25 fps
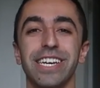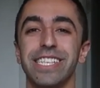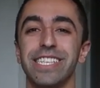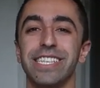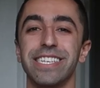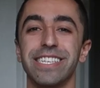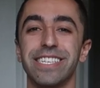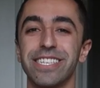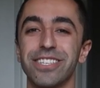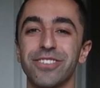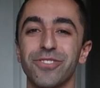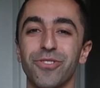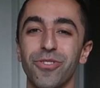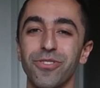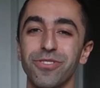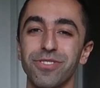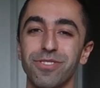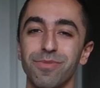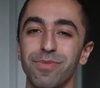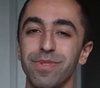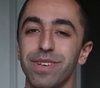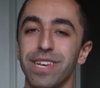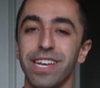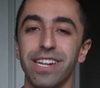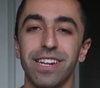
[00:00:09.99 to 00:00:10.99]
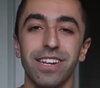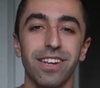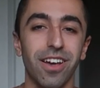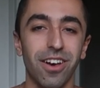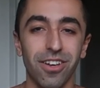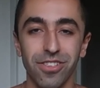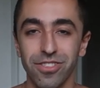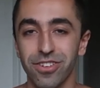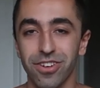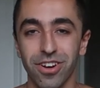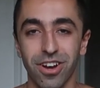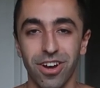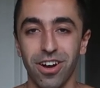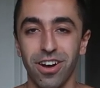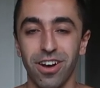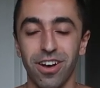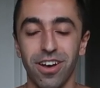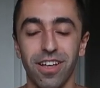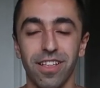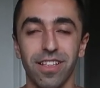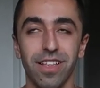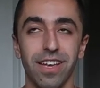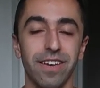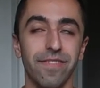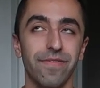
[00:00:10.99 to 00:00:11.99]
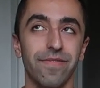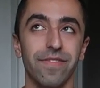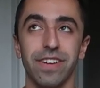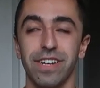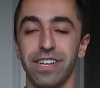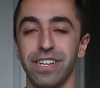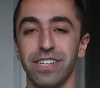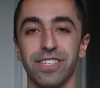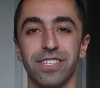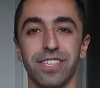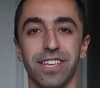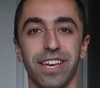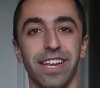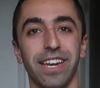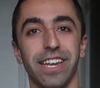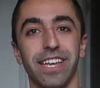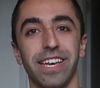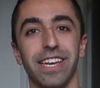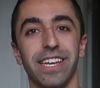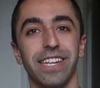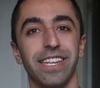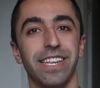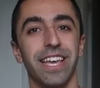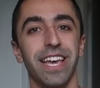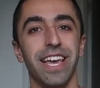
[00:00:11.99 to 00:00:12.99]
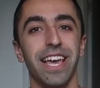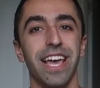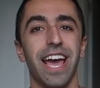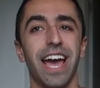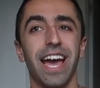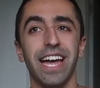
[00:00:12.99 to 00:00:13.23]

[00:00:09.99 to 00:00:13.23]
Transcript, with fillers: This is going to be another haul. I'm very excited.